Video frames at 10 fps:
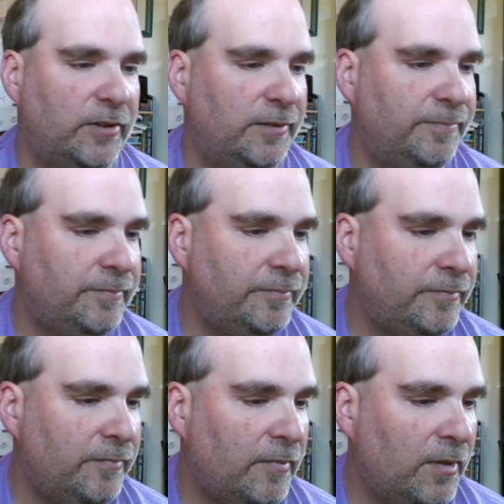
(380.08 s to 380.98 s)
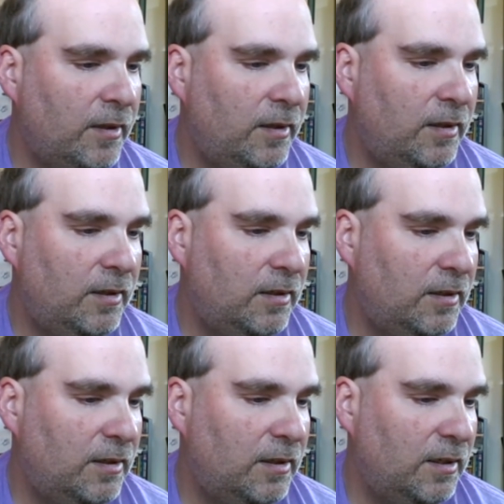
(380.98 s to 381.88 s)
It's going to be both nights
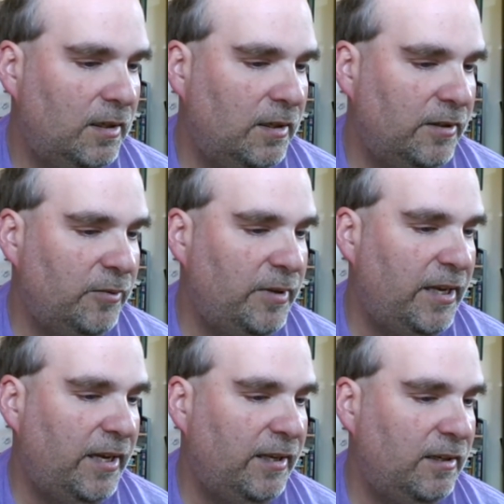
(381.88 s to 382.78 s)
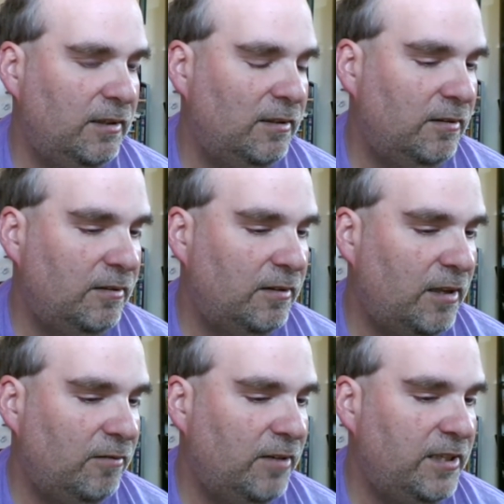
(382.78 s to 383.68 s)
WrestleMania, and I might have a
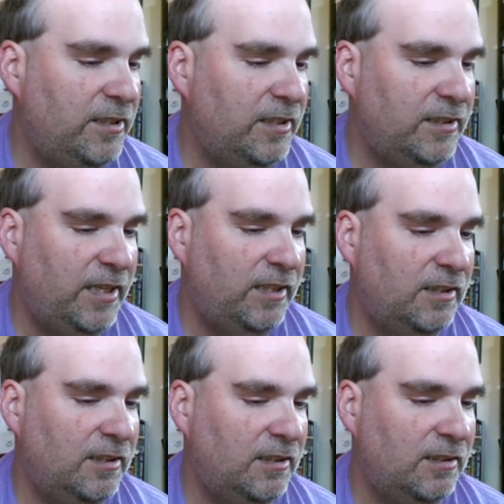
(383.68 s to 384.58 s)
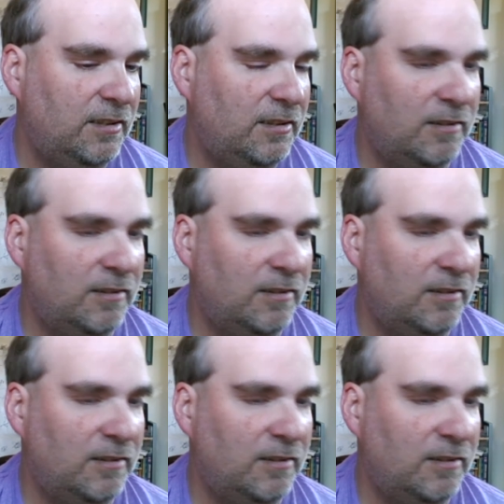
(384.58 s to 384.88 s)
guest on. I don't know. We'll see.